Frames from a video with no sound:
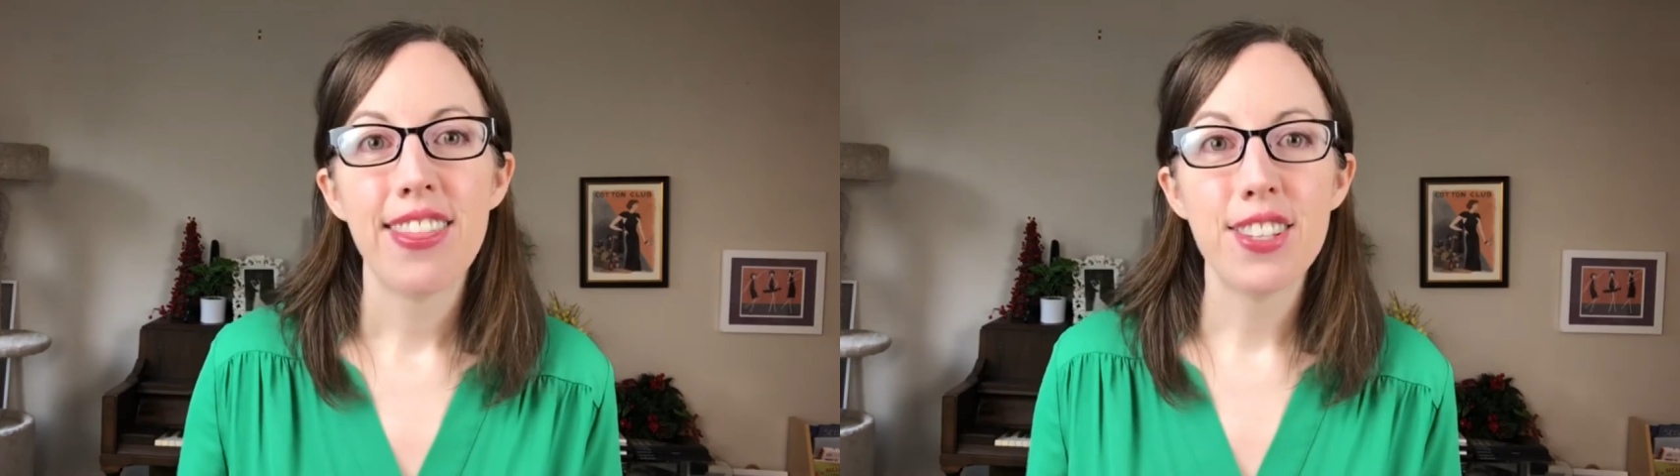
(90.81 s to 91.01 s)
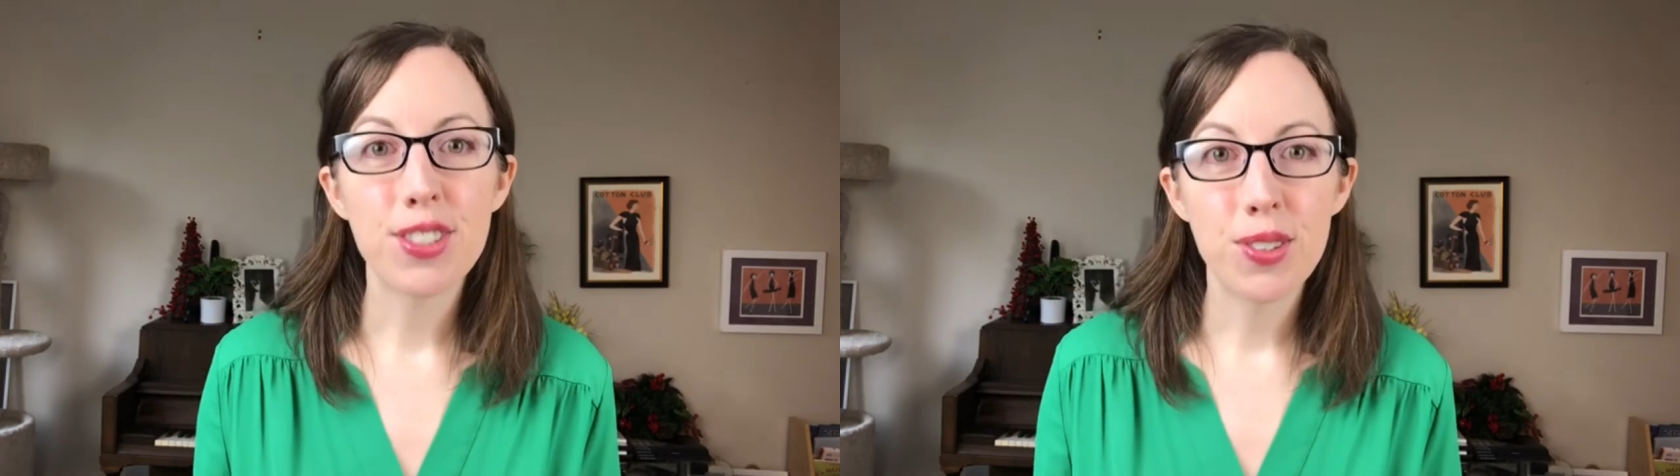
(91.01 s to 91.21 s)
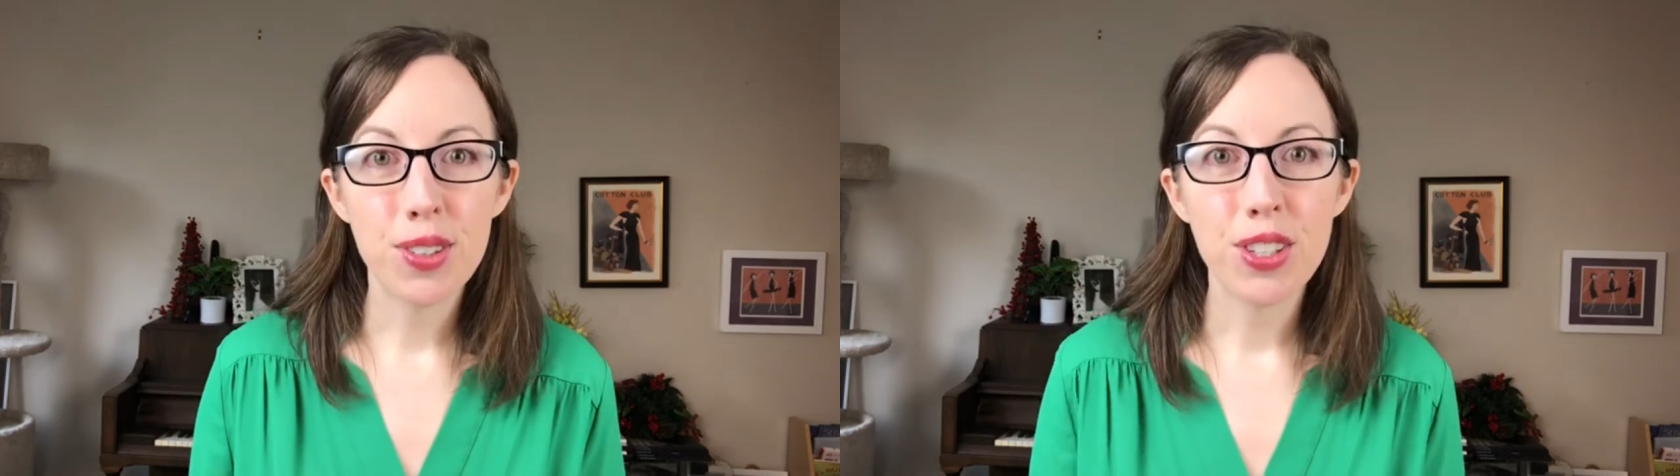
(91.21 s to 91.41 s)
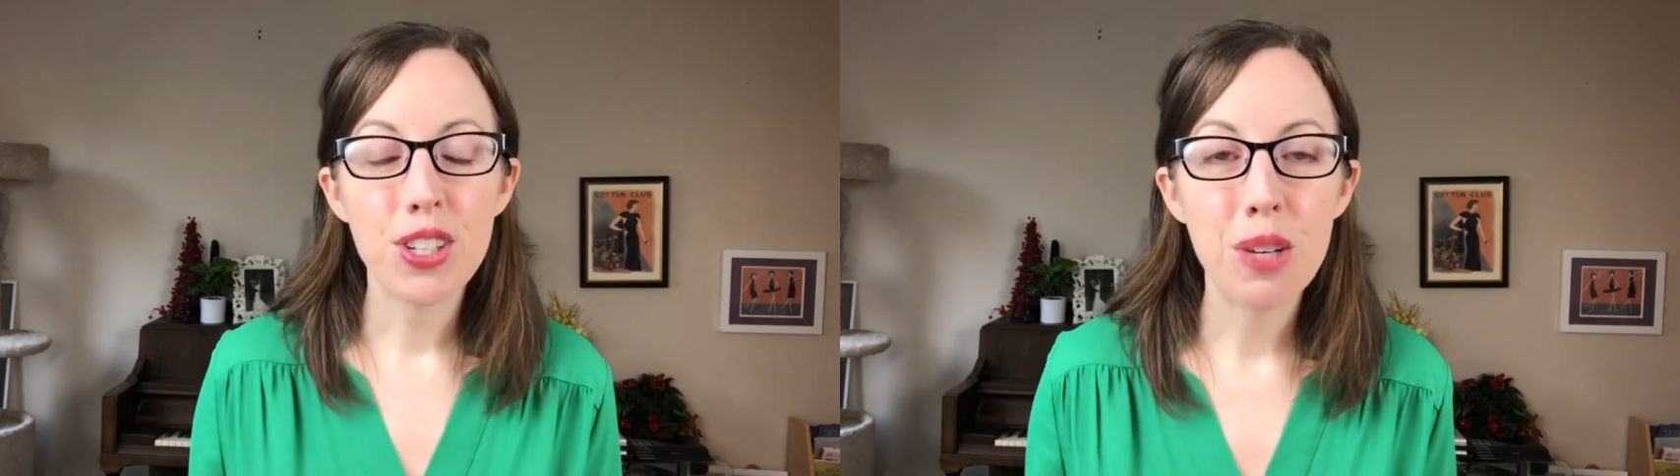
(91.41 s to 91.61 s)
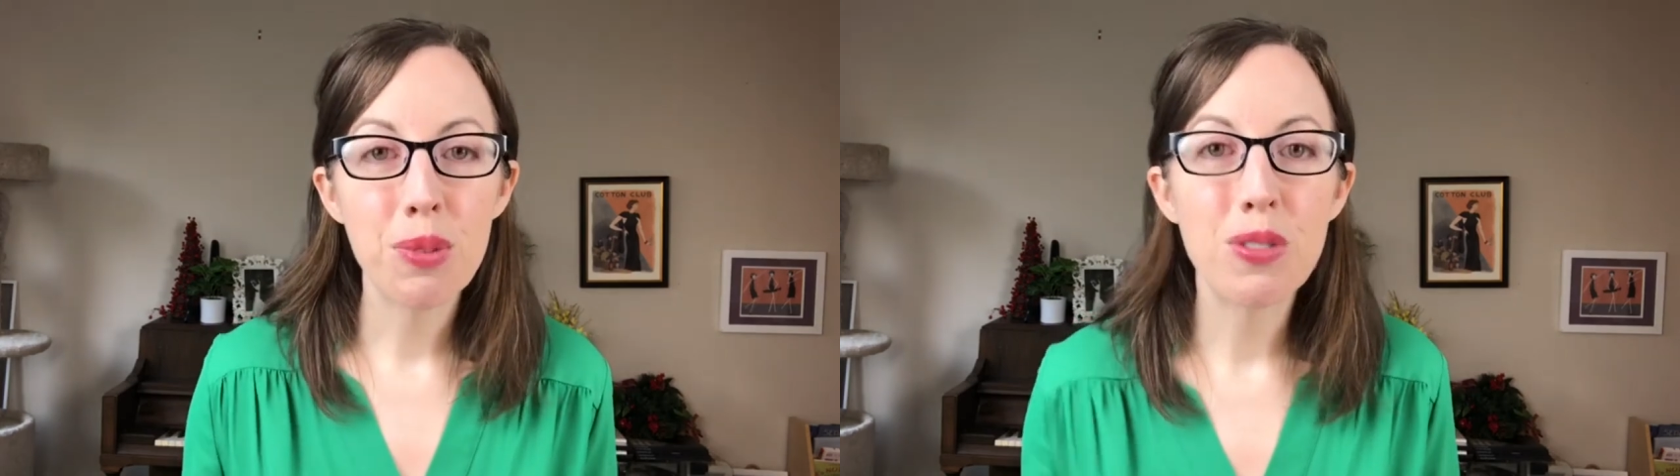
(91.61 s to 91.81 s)
the sooner
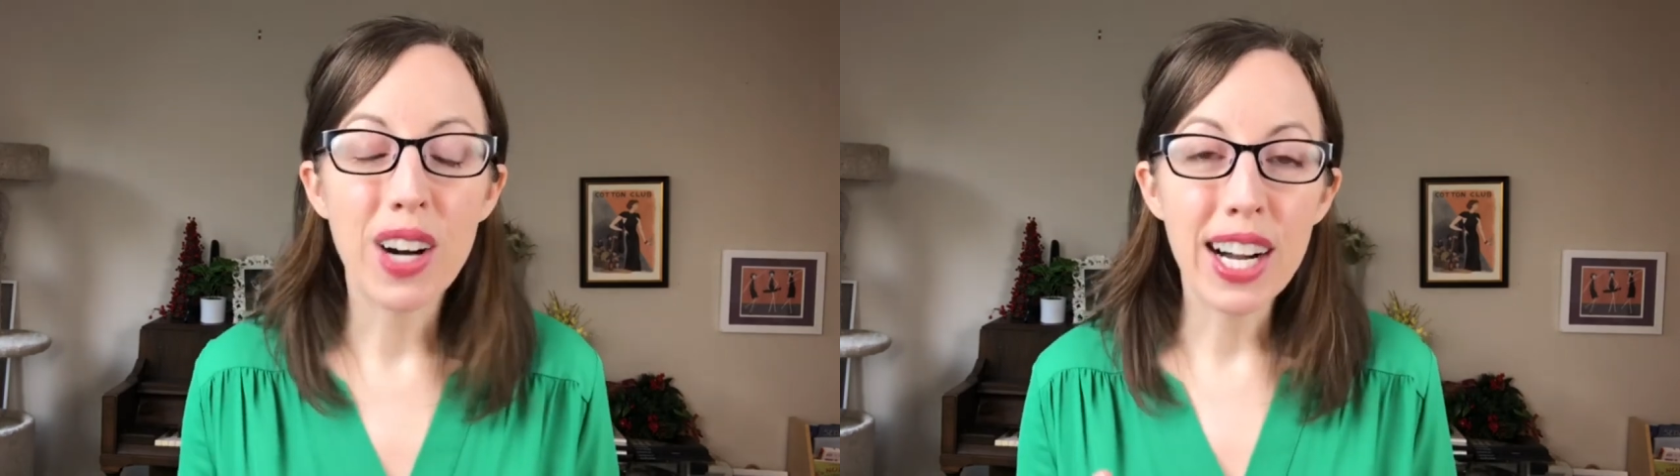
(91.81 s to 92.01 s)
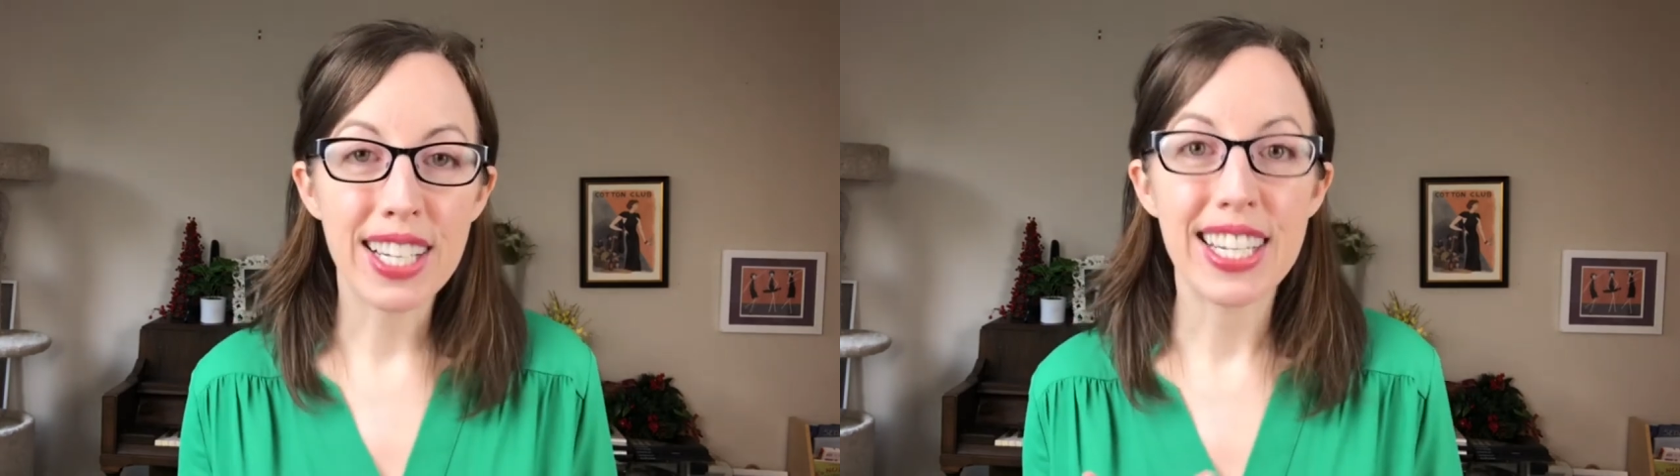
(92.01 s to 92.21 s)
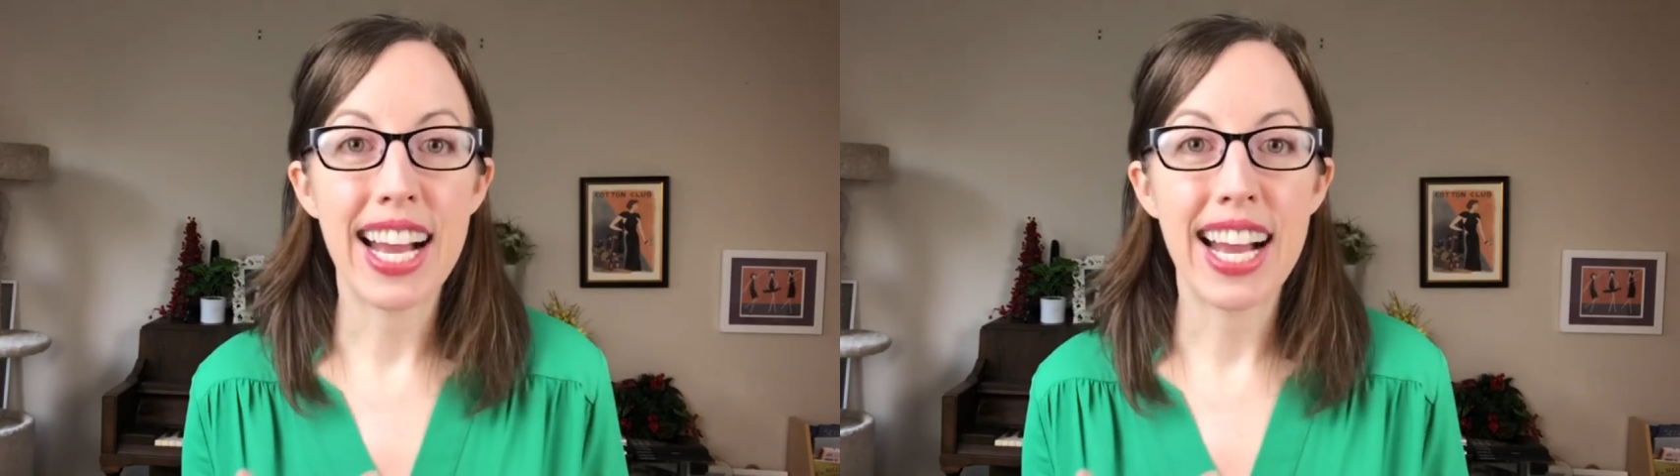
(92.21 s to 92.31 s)
you can move on